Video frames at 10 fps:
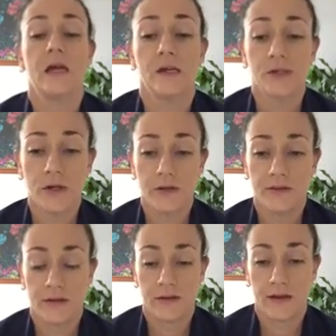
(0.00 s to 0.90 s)
showed
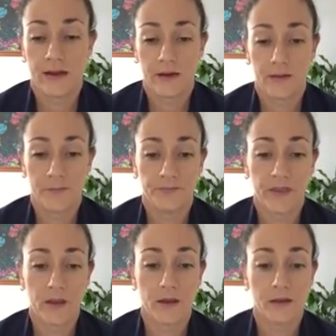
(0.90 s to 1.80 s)
that
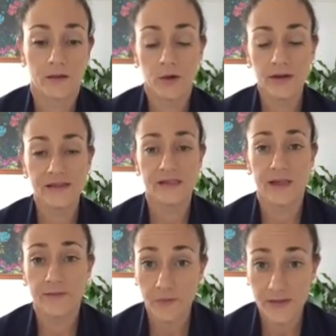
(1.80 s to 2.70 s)
only
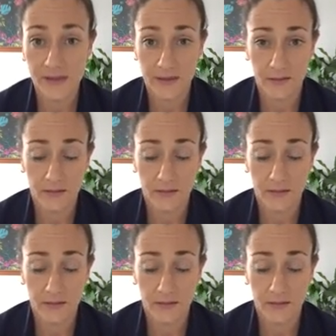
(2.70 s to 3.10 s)
7%